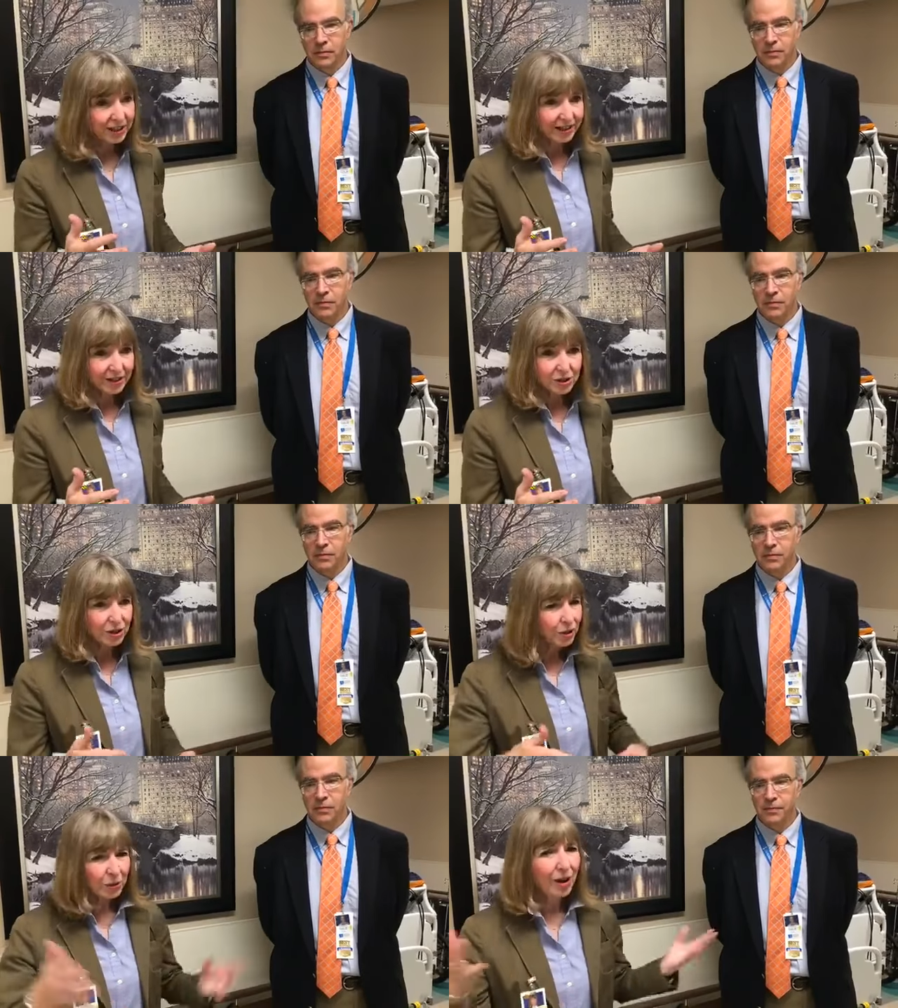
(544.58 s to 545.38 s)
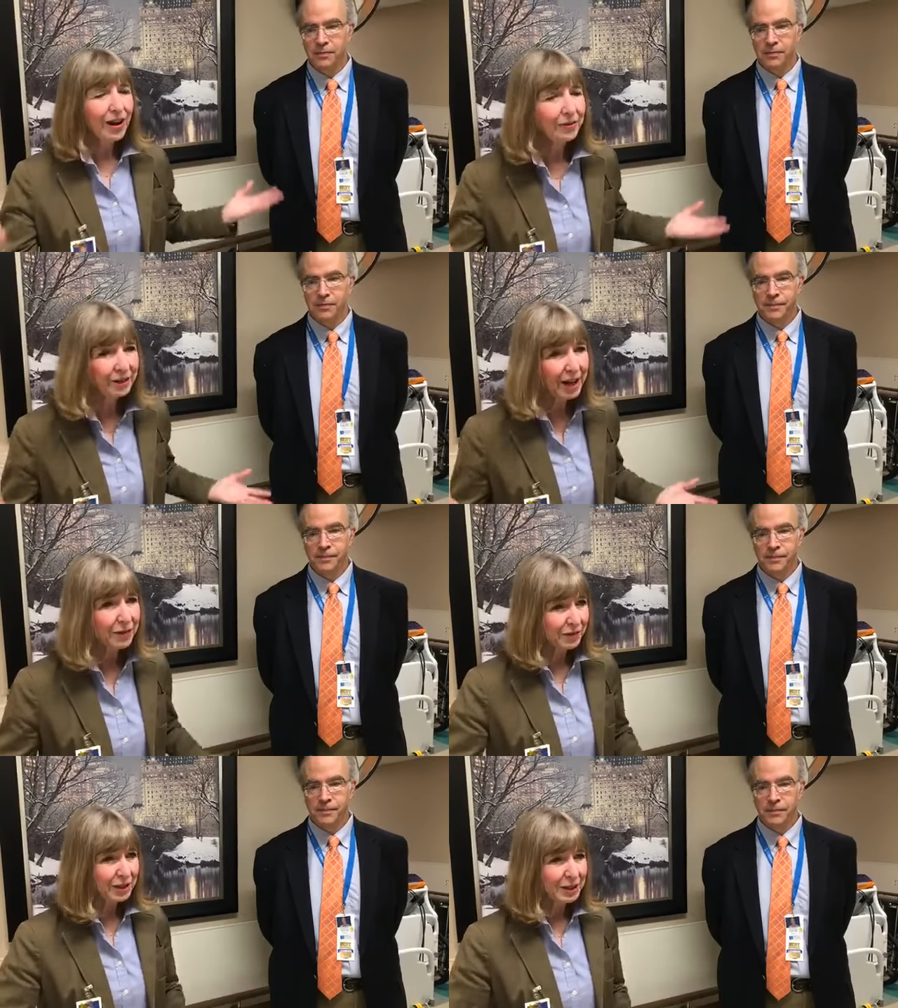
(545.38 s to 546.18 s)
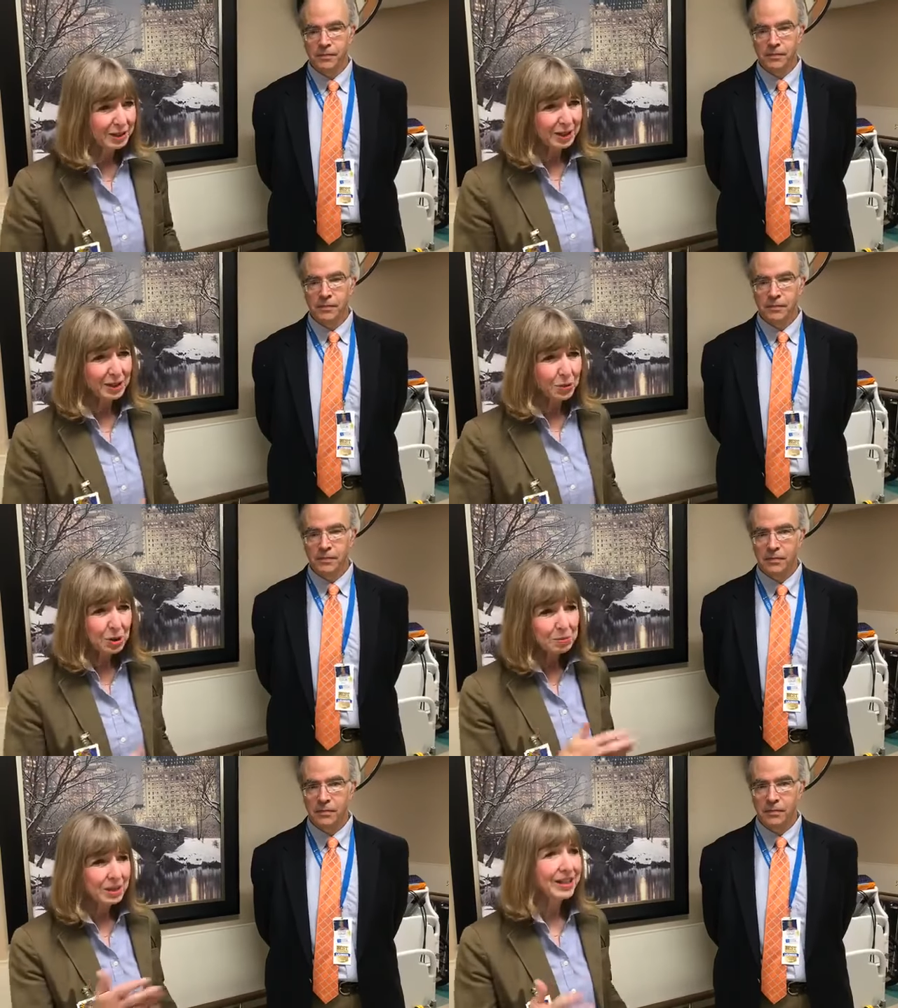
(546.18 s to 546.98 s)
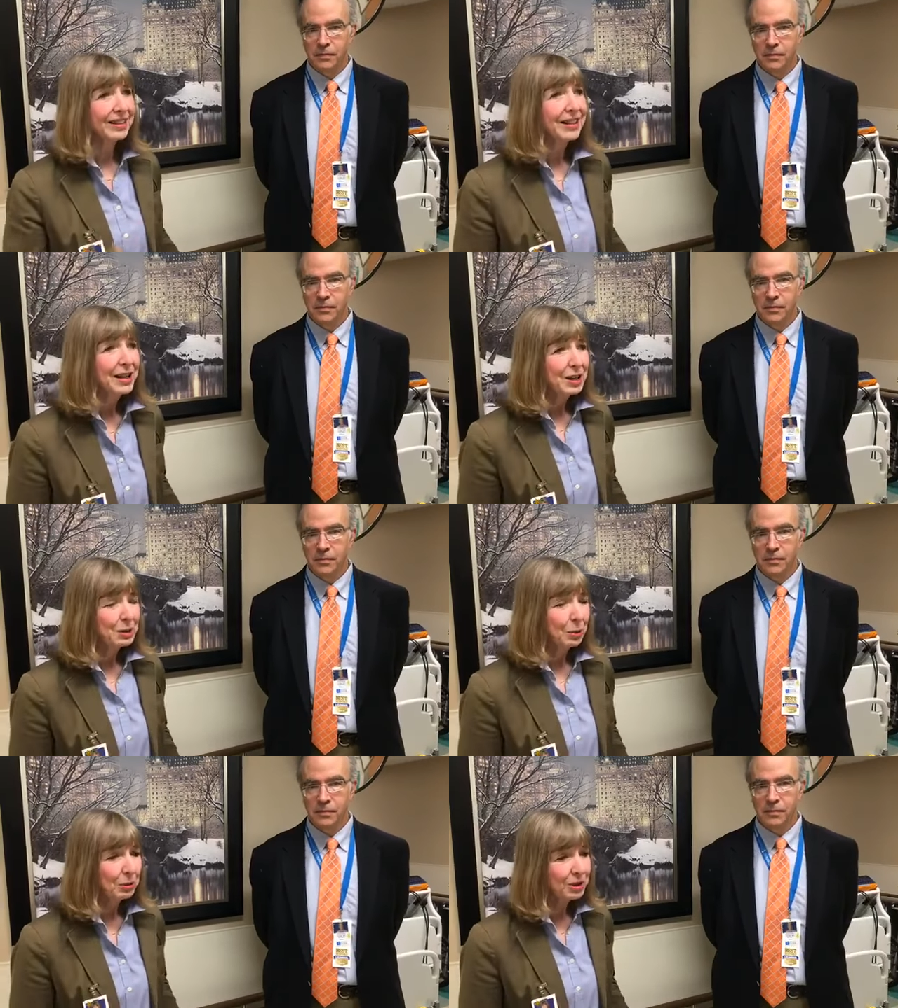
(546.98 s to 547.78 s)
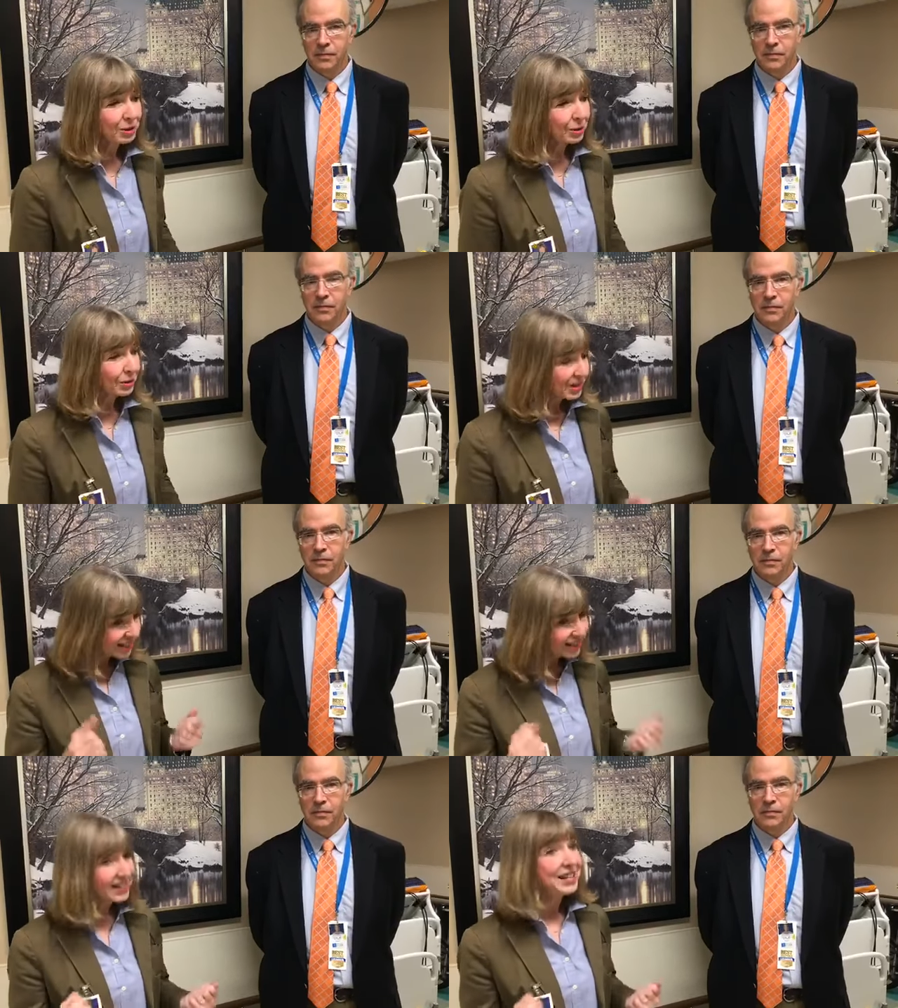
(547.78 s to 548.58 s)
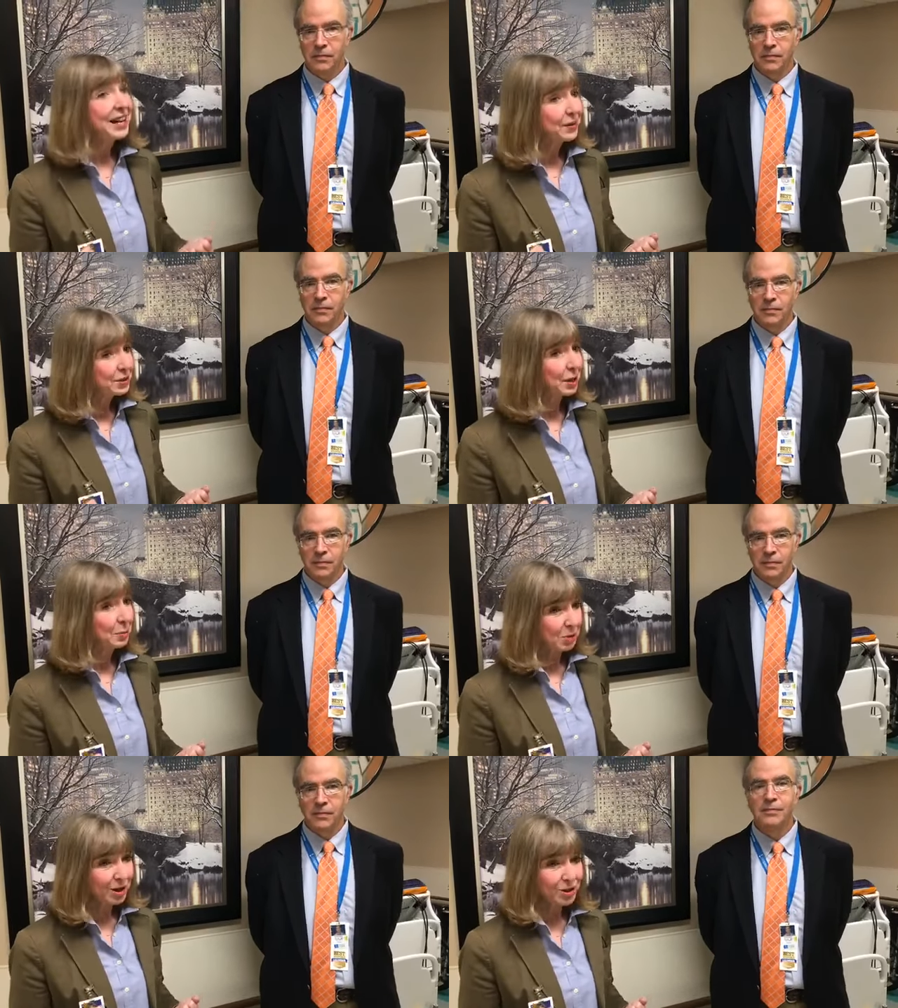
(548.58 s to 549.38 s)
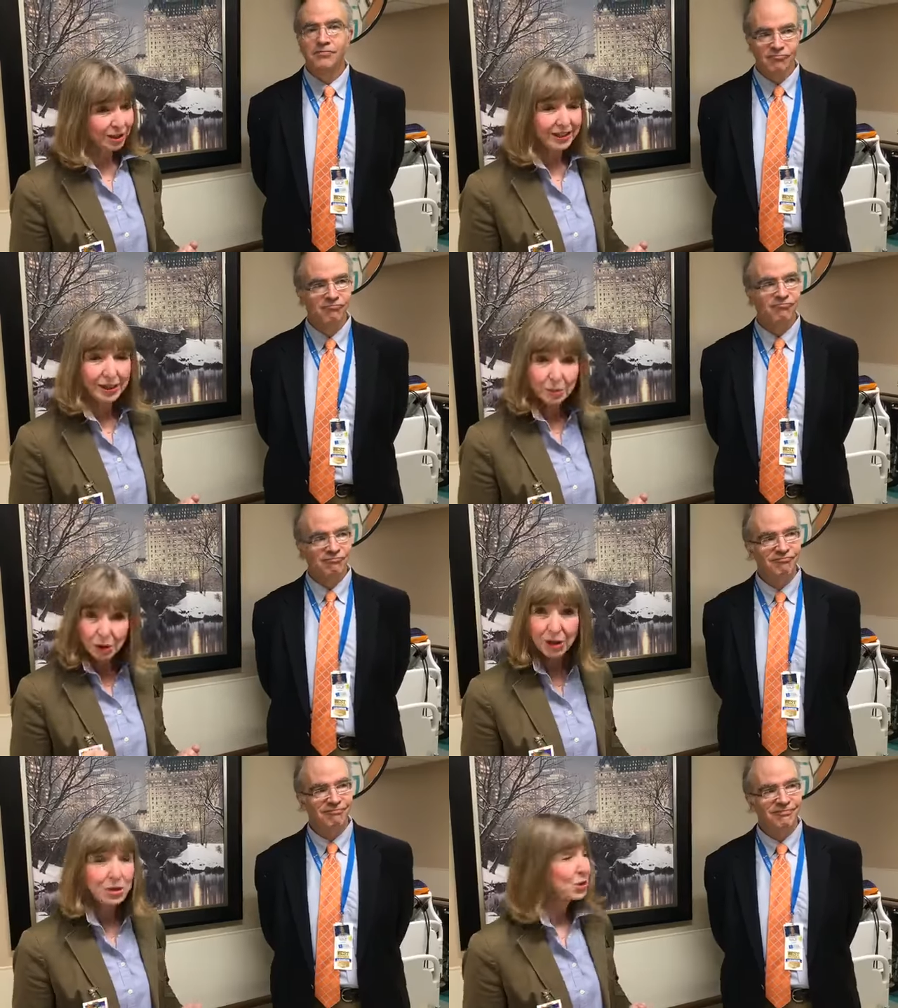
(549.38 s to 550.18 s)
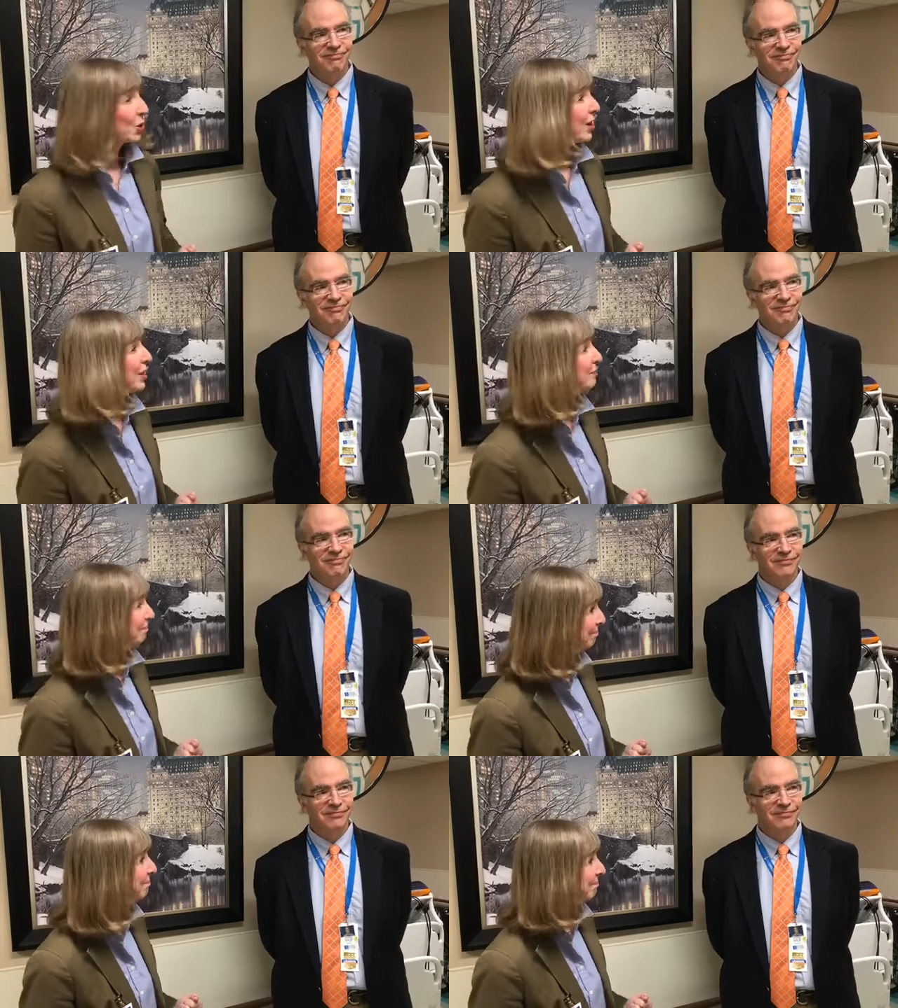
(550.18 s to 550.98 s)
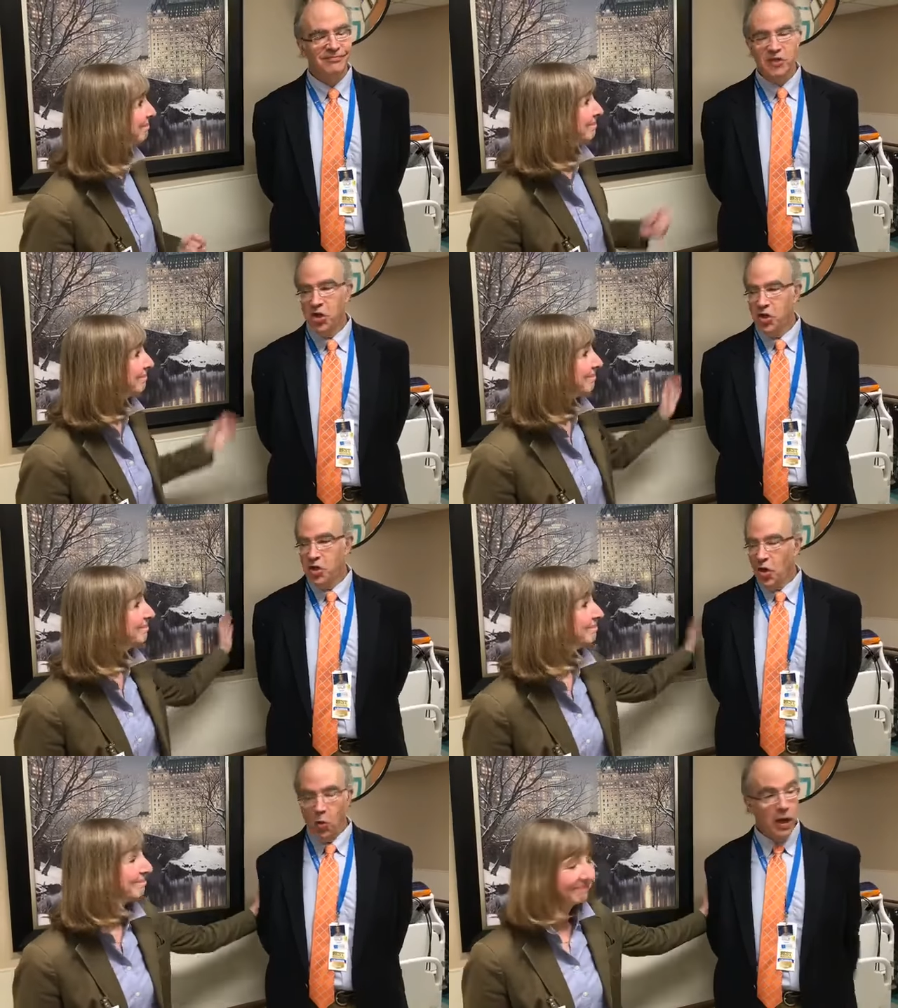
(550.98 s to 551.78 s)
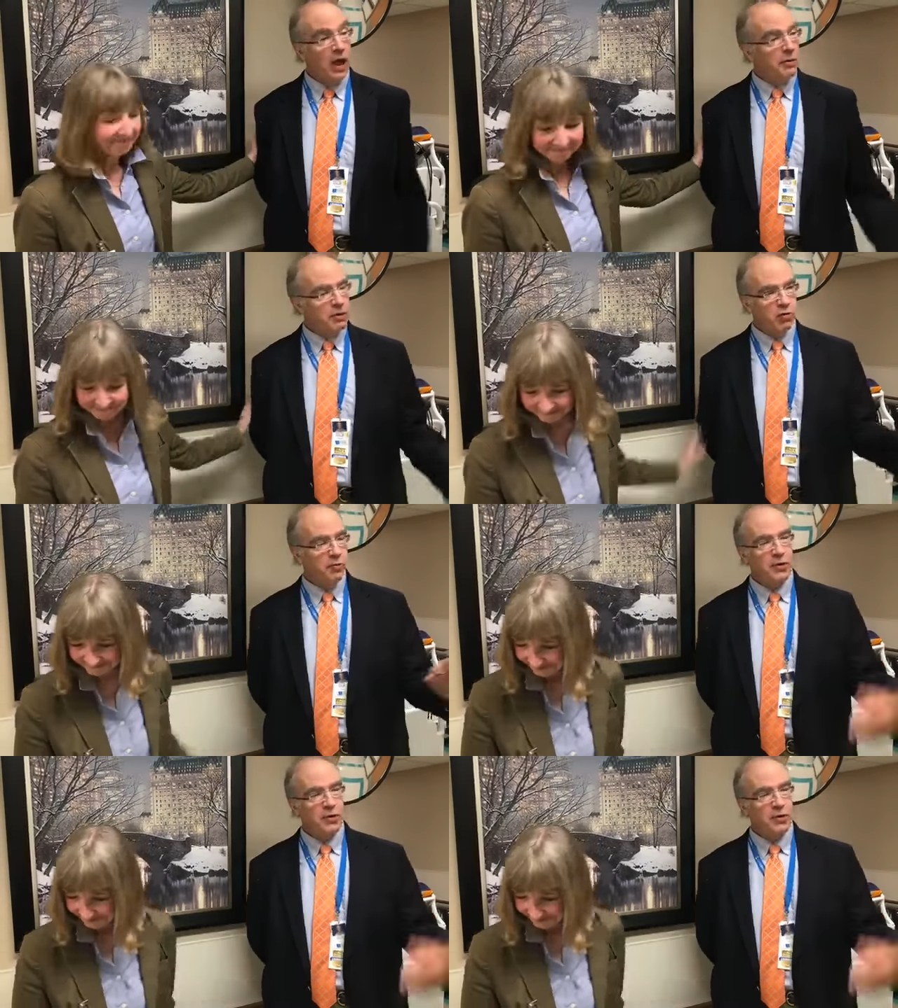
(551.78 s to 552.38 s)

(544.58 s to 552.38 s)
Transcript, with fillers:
Speaker 1: days. You know, we all have life that, that creeps in to what we do. This is a day of celebration, and we're going to enjoy it.
Speaker 2: Well, I mean, what